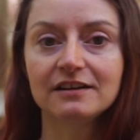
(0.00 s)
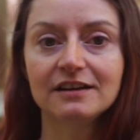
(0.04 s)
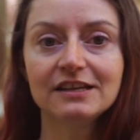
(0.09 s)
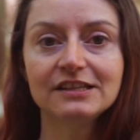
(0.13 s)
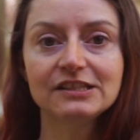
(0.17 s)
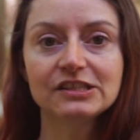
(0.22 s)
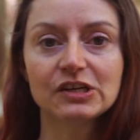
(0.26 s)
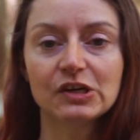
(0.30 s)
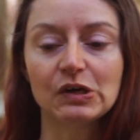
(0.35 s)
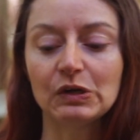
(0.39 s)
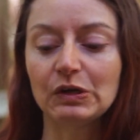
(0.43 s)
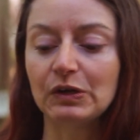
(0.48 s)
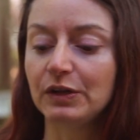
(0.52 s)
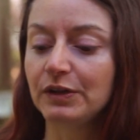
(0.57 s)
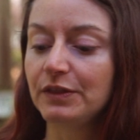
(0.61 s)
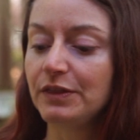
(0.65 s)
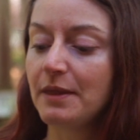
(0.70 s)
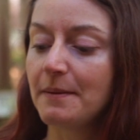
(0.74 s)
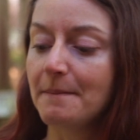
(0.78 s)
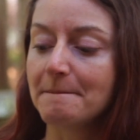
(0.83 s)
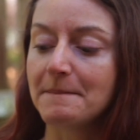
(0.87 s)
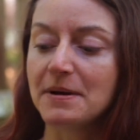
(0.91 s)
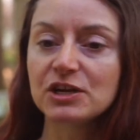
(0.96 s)
It's called
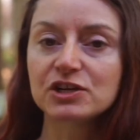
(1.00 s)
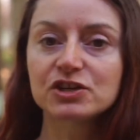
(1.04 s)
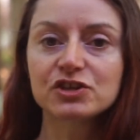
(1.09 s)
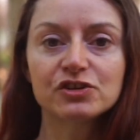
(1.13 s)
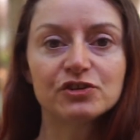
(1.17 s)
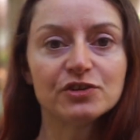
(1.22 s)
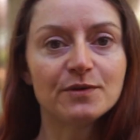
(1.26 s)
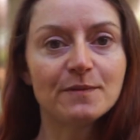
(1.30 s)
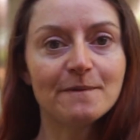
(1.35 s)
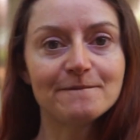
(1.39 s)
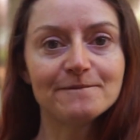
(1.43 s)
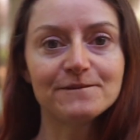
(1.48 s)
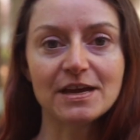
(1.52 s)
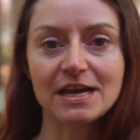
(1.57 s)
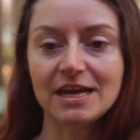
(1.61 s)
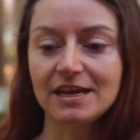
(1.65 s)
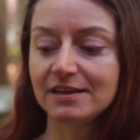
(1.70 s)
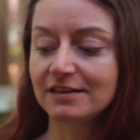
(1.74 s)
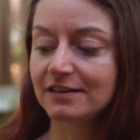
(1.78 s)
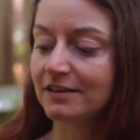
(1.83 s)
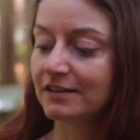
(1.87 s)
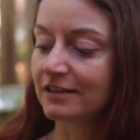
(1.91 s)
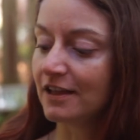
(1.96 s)
The Mushroom
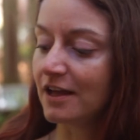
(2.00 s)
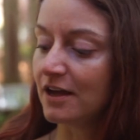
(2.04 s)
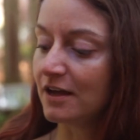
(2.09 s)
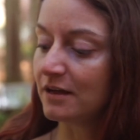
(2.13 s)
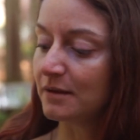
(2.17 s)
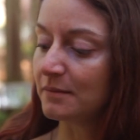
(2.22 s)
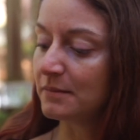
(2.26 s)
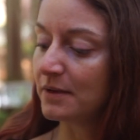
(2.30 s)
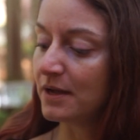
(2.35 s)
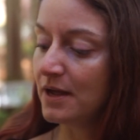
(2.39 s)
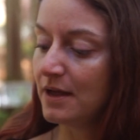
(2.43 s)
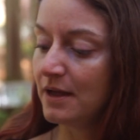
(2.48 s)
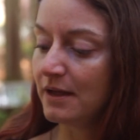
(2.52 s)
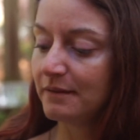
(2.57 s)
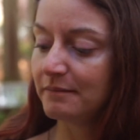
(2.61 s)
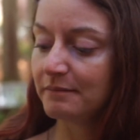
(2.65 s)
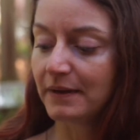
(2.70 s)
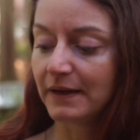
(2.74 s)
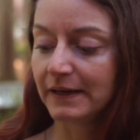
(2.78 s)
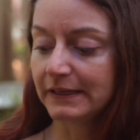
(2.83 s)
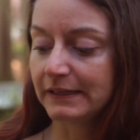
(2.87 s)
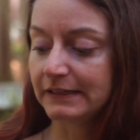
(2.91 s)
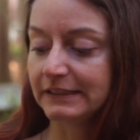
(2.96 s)
Fan Club
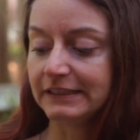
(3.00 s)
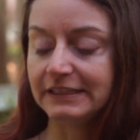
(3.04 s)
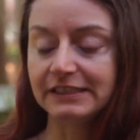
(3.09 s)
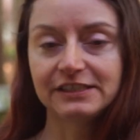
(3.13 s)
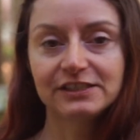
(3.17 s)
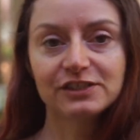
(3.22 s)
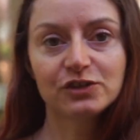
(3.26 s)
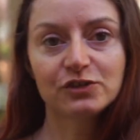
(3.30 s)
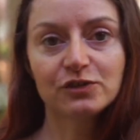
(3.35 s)
by Elise.